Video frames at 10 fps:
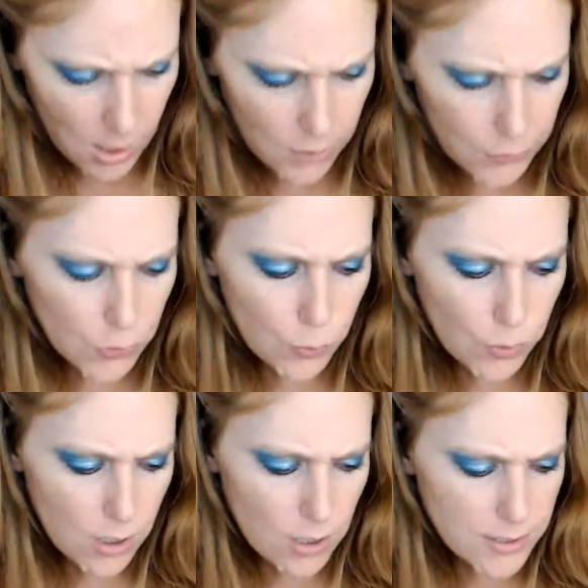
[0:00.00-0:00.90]
The
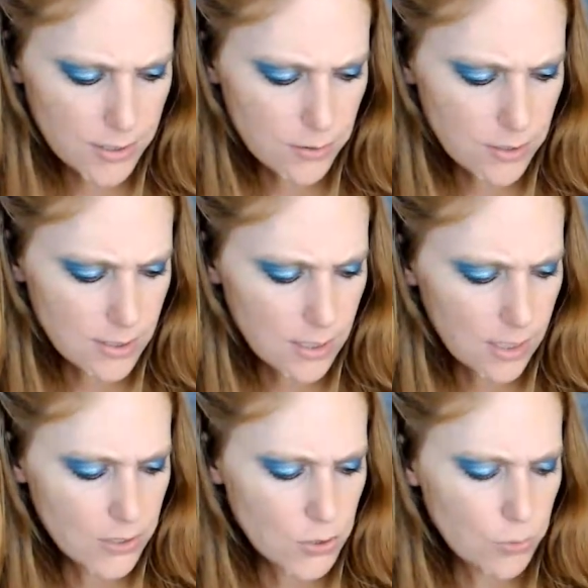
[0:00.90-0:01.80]
word also
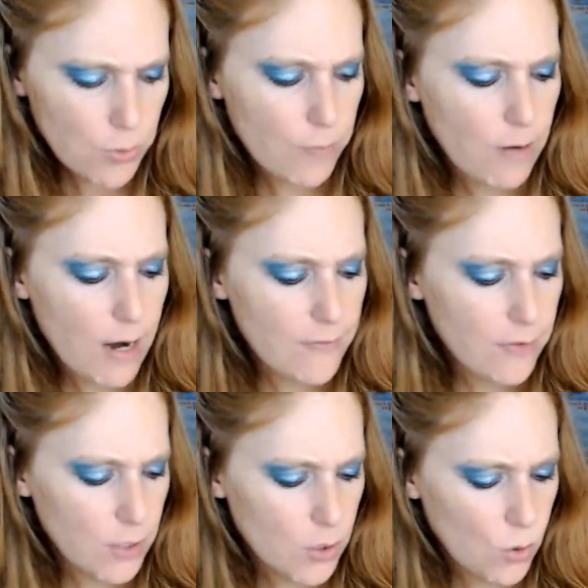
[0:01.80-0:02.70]
declares your arrival
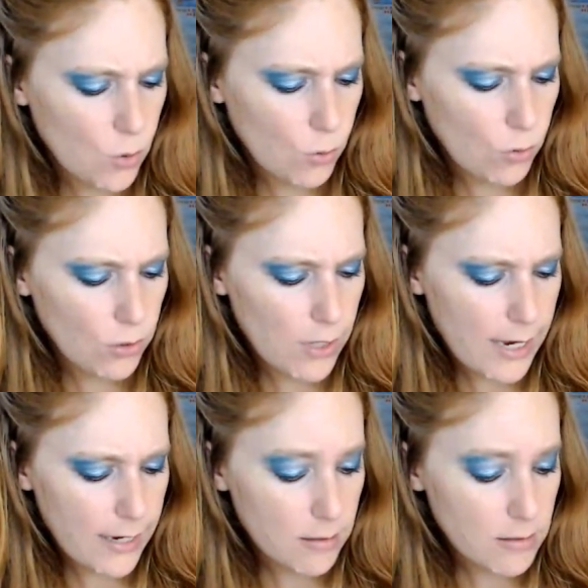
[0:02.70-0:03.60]
at a goal
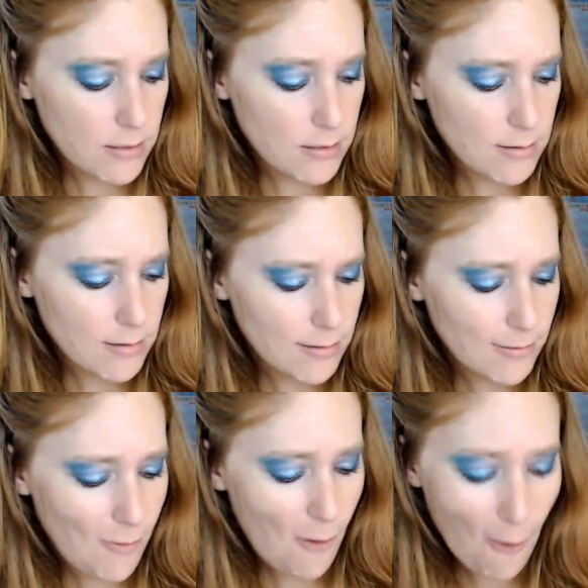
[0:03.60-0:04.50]
and
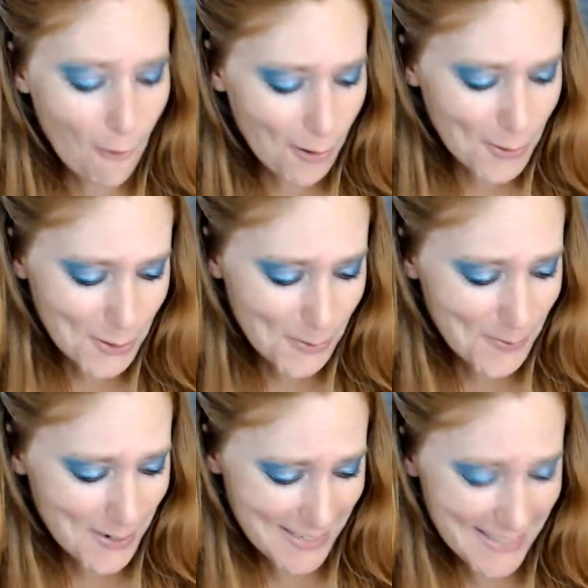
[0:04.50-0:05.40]
all your
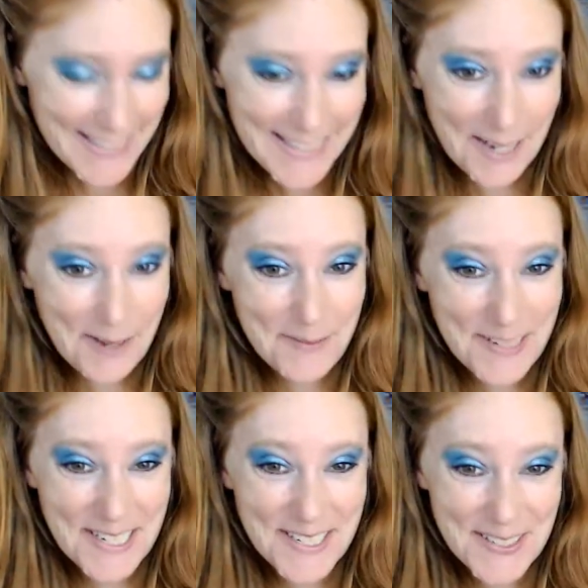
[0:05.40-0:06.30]
wishes
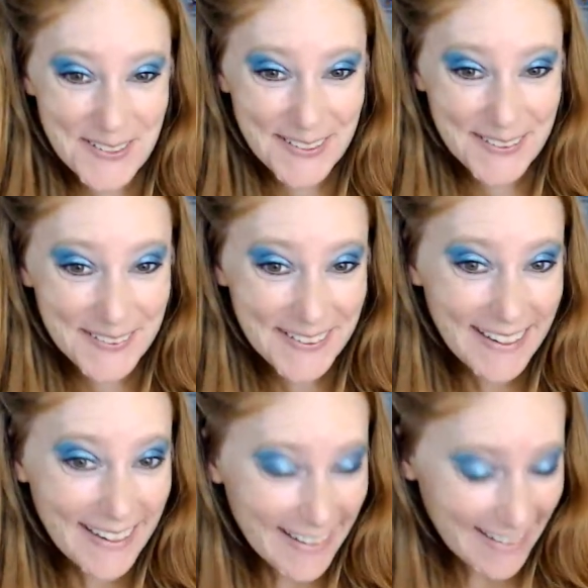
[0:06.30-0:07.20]
coming true.
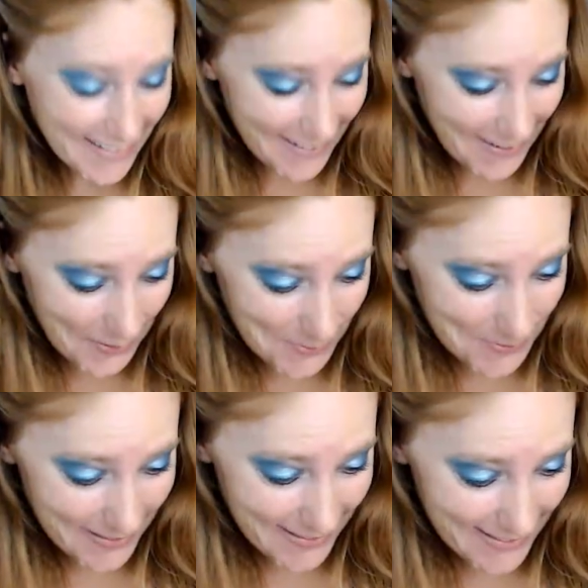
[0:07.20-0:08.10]
Oh
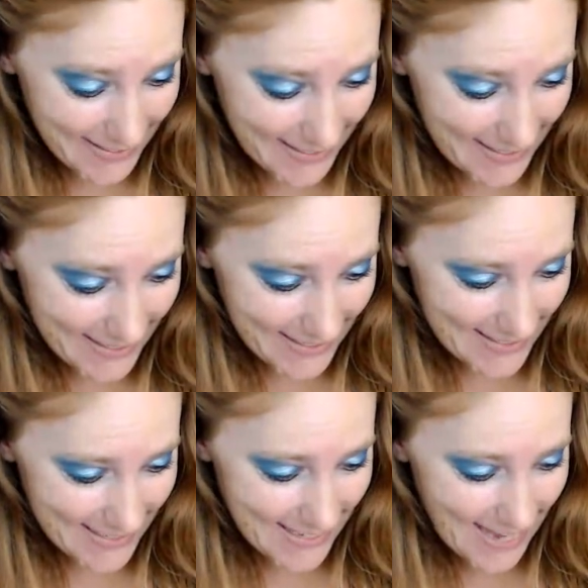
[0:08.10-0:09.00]
my
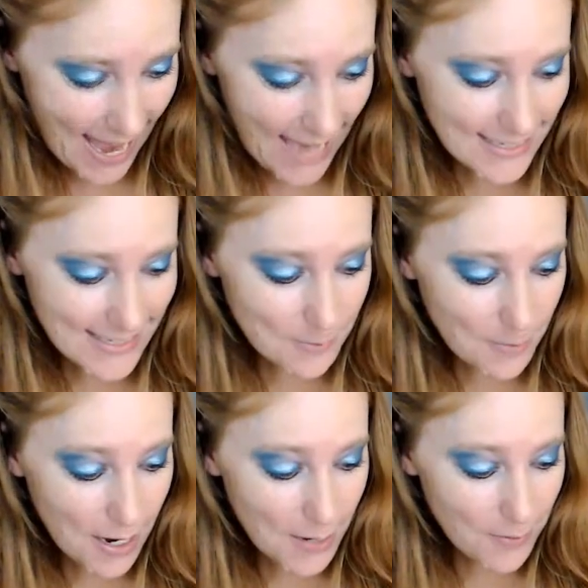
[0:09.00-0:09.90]
goodness. Addison,
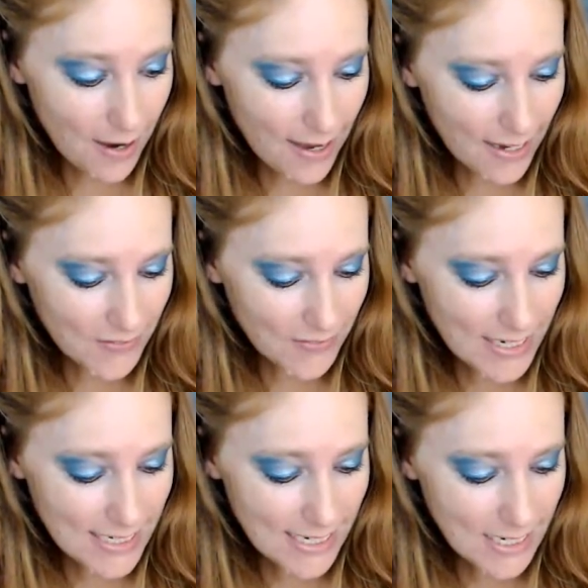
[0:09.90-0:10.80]
I arrive,
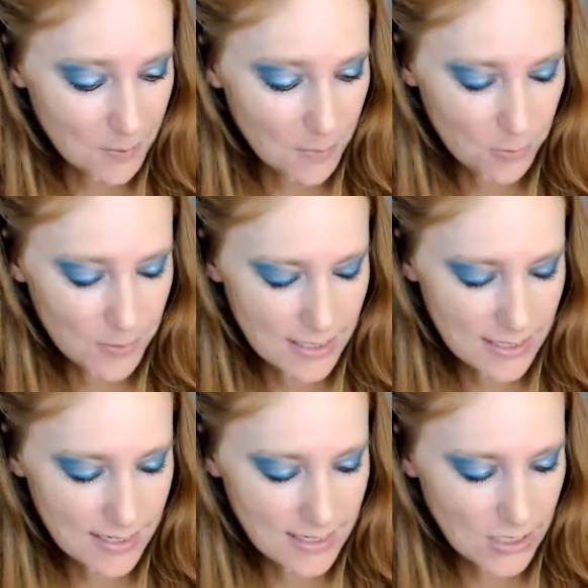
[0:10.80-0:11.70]
and take a moment
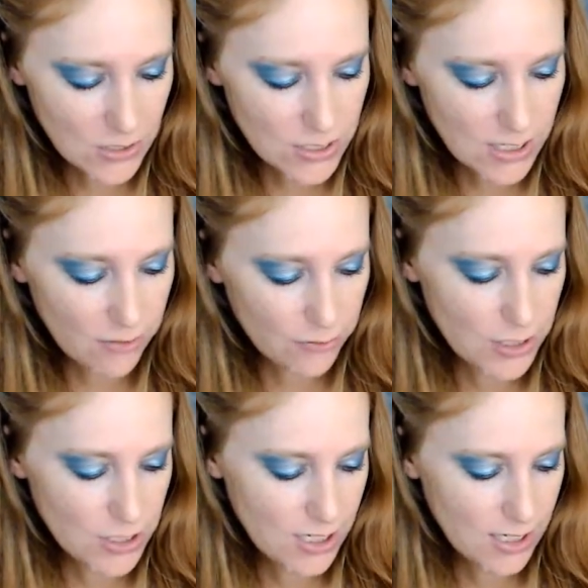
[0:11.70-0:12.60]
to see yourself
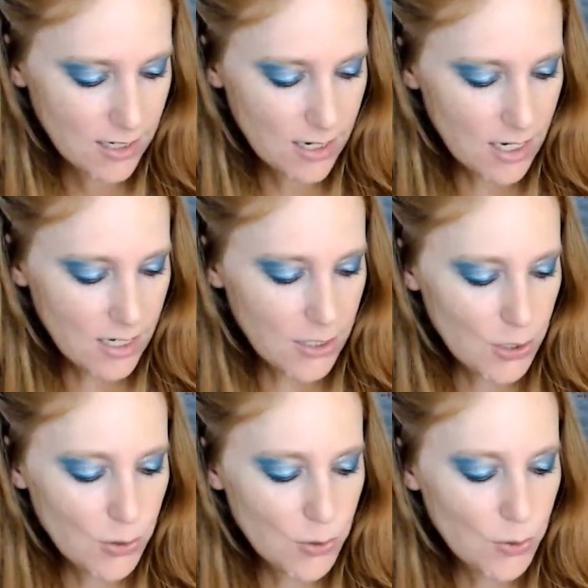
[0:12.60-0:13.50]
reaching
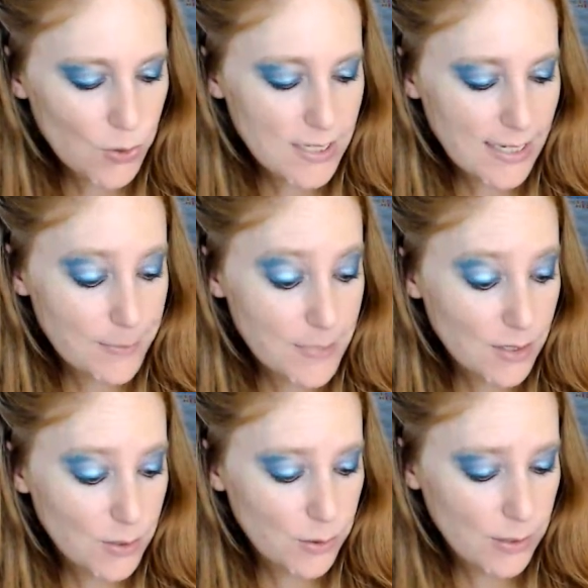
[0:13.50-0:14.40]
your goals,
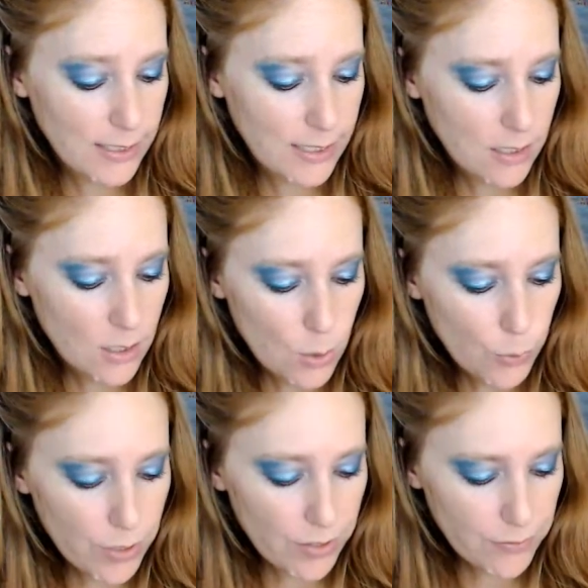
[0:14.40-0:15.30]
absolutely.
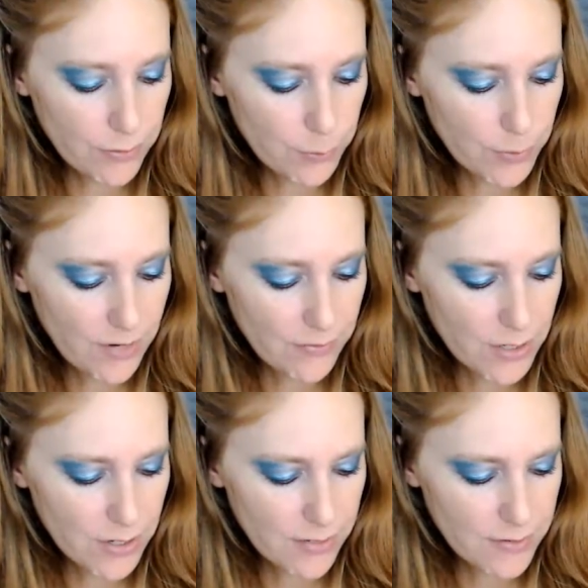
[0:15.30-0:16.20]
Whenever
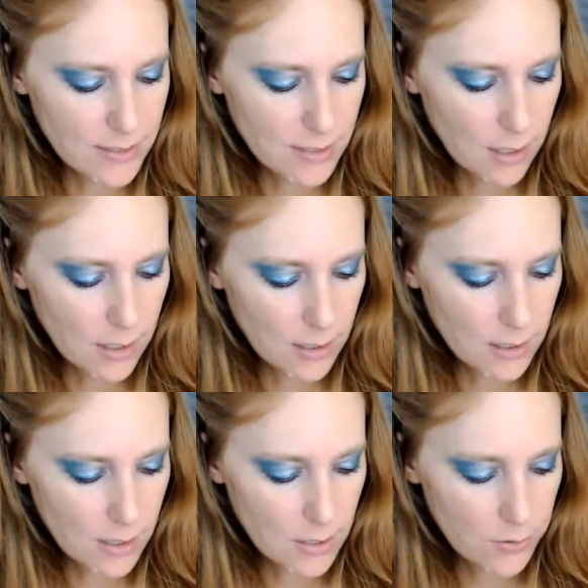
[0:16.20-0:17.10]
you get this
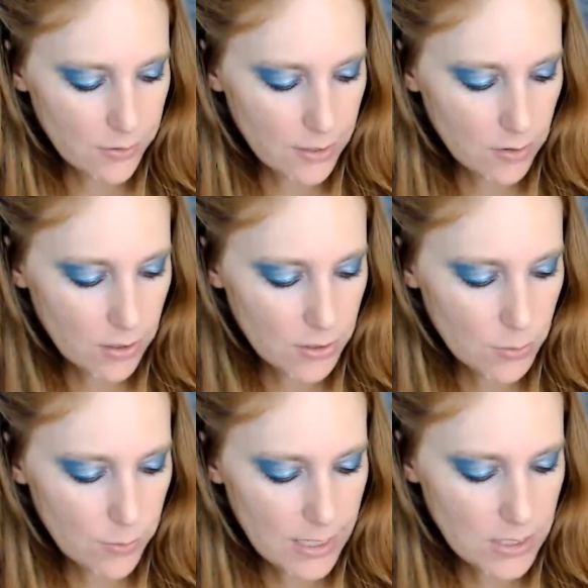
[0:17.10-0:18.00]
card, know that you're on your
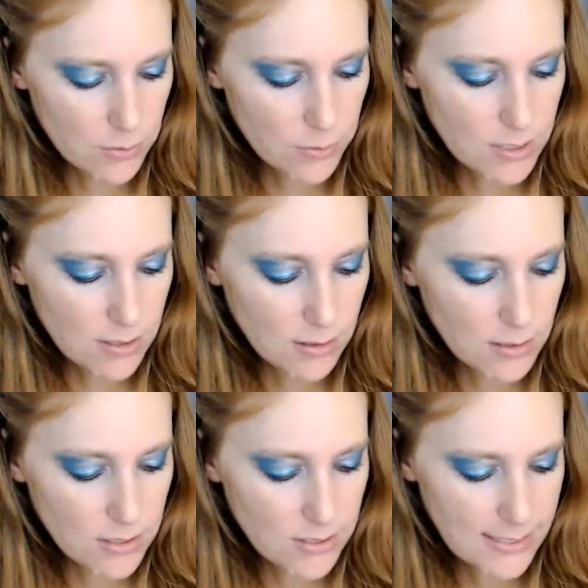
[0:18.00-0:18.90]
way to the
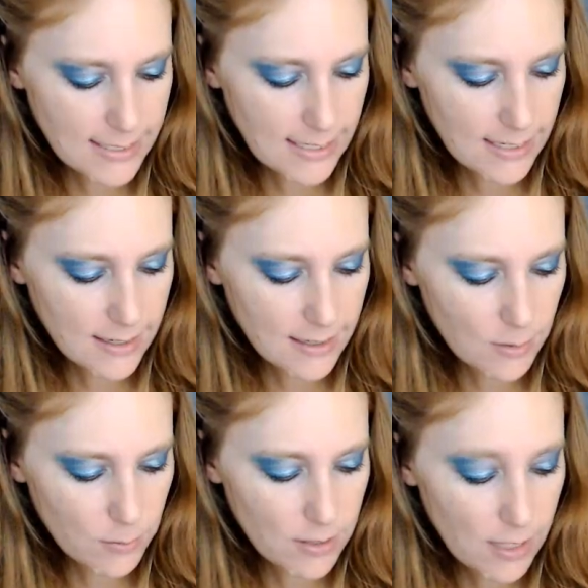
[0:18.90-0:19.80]
results you seek
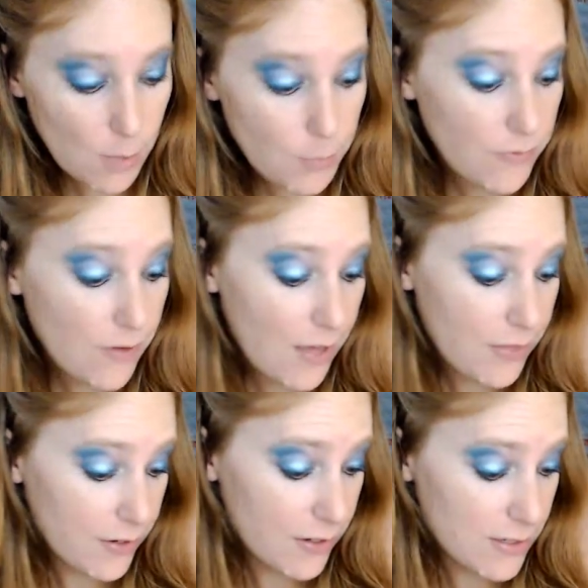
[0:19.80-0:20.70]
with the help of
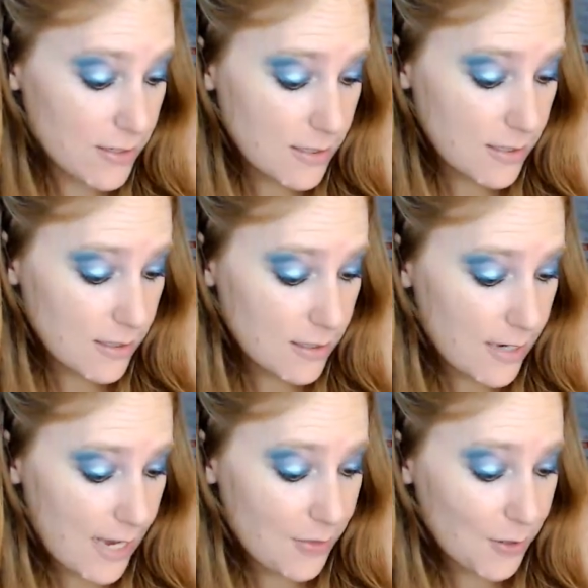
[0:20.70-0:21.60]
others
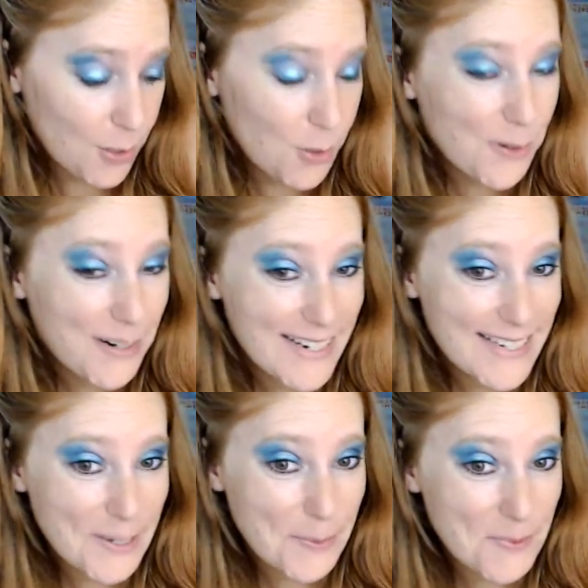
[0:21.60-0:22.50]
and the
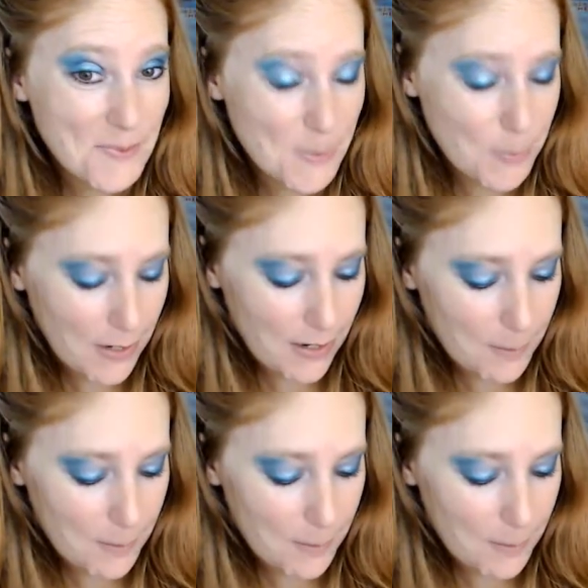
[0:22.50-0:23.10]
glorious help of Spirit.